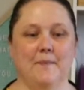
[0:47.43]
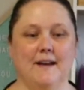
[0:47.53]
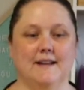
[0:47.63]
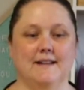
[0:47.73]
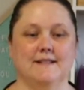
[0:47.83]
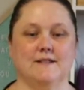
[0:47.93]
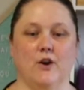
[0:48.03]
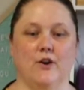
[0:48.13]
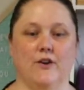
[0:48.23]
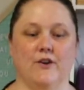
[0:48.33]

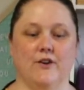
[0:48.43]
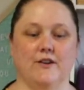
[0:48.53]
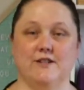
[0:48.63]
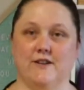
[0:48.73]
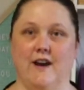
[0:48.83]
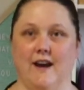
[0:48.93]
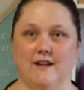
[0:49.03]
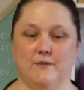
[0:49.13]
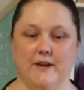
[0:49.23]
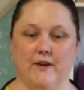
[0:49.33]
So tonight
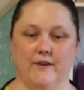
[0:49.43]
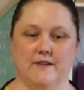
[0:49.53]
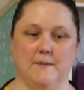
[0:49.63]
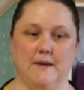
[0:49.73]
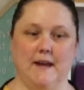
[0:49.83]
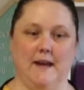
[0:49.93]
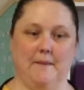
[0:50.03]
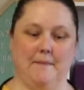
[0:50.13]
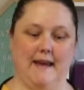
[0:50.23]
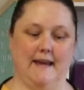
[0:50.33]
we're going to be
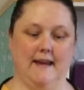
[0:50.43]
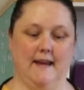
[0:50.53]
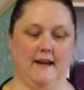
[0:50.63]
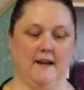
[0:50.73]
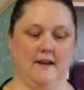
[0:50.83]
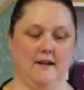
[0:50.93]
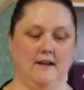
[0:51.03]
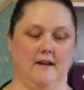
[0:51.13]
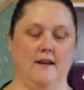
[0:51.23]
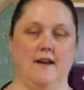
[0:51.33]
making
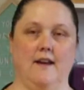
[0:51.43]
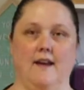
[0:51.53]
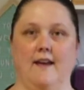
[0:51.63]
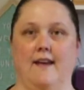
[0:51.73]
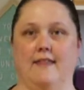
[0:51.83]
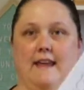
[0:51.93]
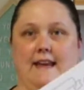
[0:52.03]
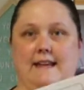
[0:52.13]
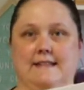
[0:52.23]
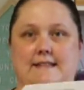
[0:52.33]

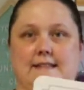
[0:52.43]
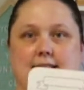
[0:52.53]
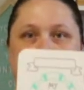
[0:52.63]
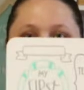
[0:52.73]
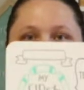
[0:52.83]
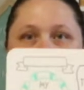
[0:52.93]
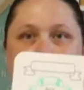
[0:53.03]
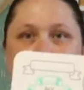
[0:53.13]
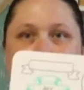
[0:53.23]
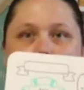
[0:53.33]
these
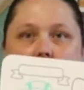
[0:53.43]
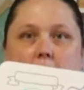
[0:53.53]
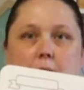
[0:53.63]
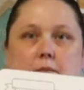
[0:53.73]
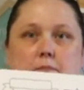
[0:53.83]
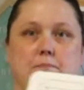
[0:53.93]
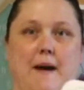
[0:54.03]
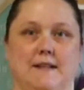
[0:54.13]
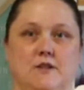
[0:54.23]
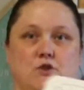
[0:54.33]
back
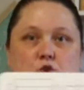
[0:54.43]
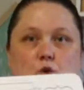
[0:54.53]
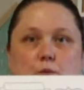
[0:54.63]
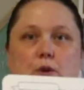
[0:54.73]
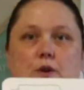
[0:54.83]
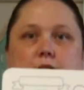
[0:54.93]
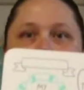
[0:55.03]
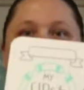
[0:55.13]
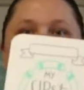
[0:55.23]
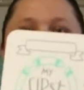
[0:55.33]
to school
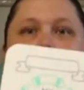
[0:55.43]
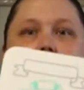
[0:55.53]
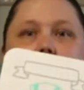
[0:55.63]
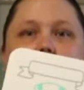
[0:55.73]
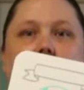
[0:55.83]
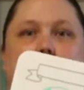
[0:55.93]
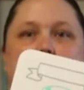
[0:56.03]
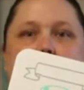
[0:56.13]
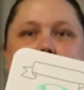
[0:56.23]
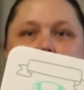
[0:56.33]
boards. The camera's
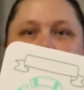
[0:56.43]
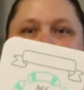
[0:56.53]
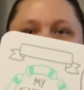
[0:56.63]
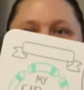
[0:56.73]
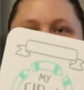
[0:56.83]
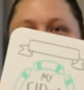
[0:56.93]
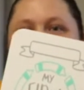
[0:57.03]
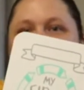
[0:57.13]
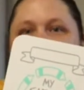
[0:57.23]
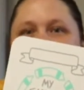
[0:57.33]
a little bit
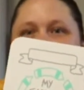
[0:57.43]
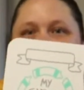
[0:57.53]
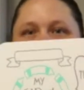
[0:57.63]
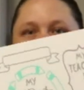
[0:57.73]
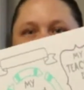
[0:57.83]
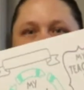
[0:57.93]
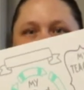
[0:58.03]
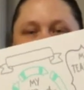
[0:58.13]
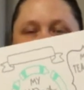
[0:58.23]
away, but you know,